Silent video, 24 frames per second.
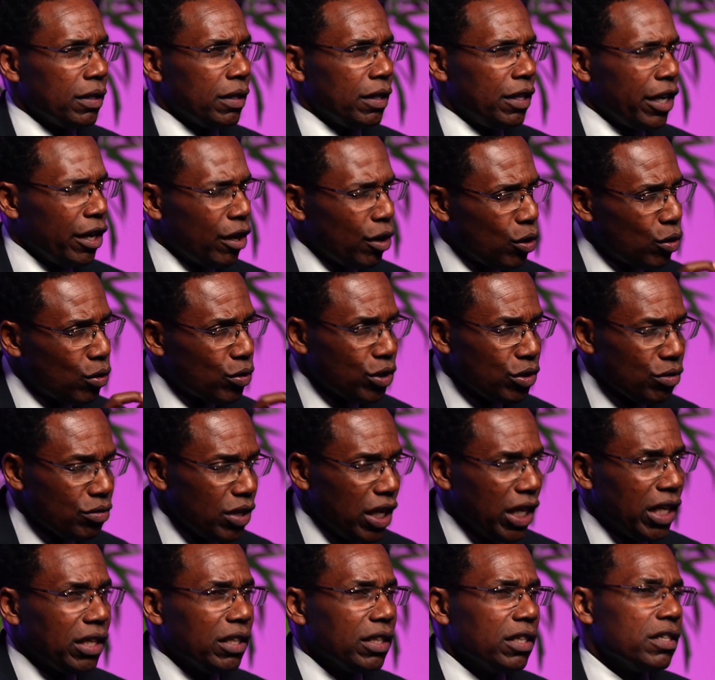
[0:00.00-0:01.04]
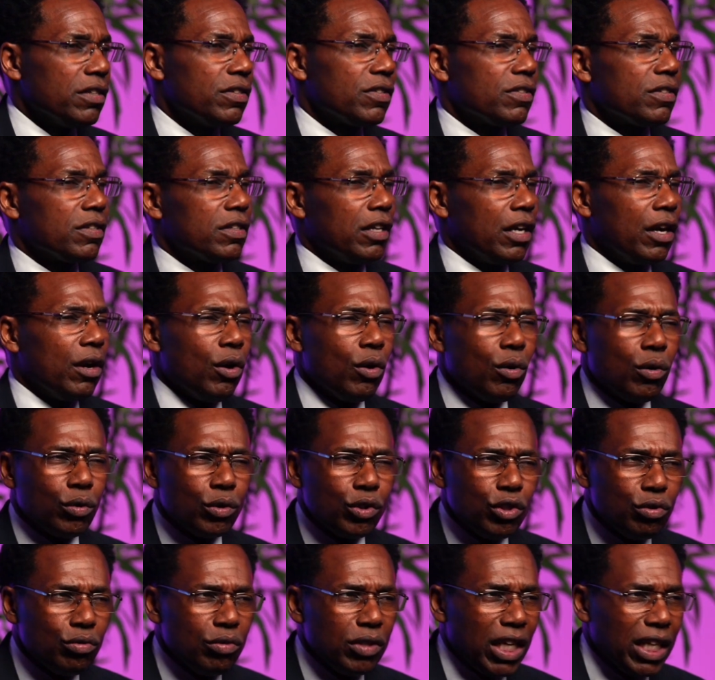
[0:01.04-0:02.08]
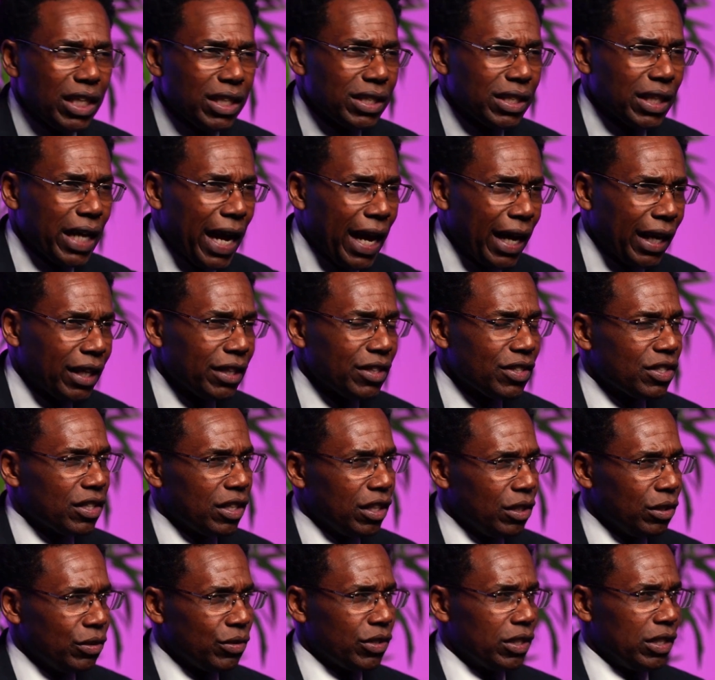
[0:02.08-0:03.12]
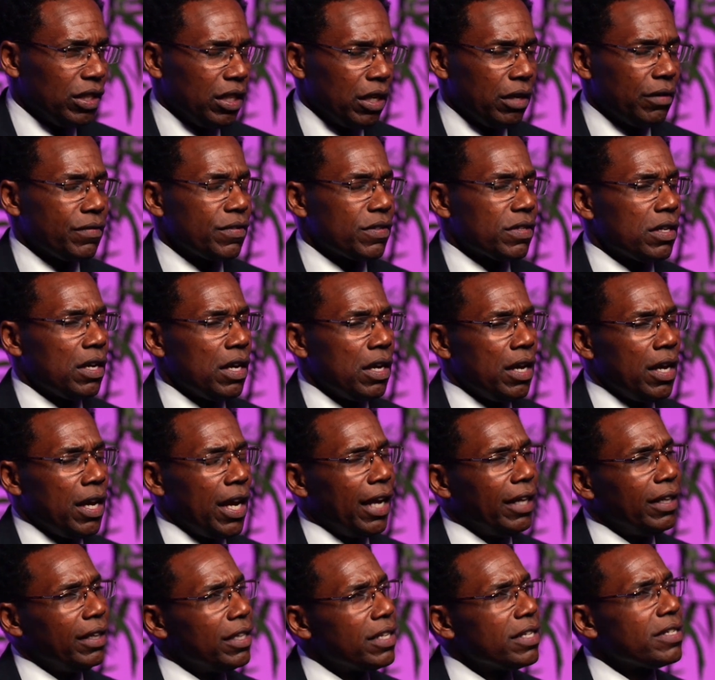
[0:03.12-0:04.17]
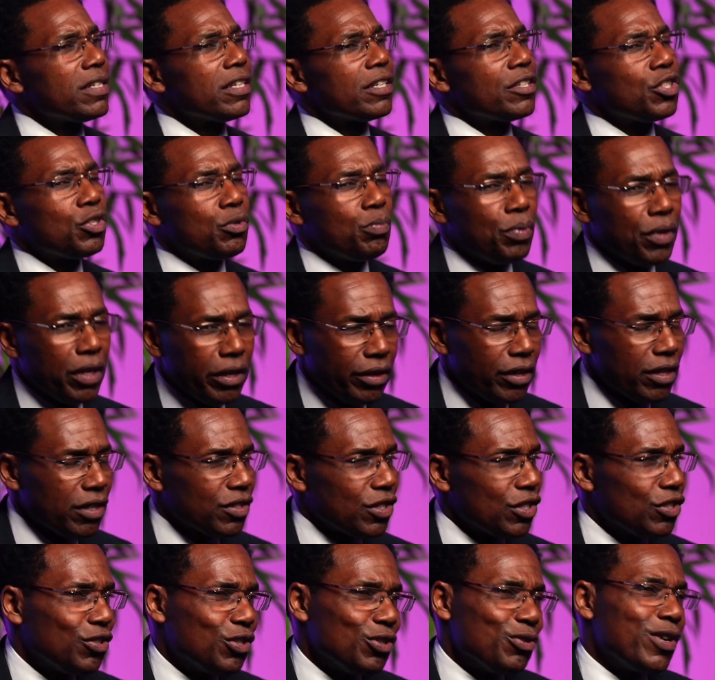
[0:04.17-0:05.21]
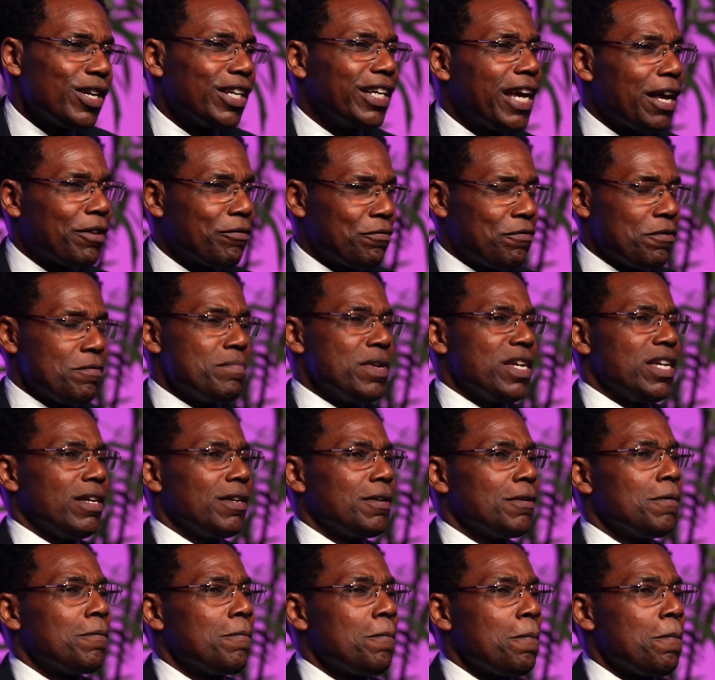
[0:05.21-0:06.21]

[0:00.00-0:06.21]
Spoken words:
Their own uniqueness, their own unique talent, skills, gifts. And this experience is doing that for me.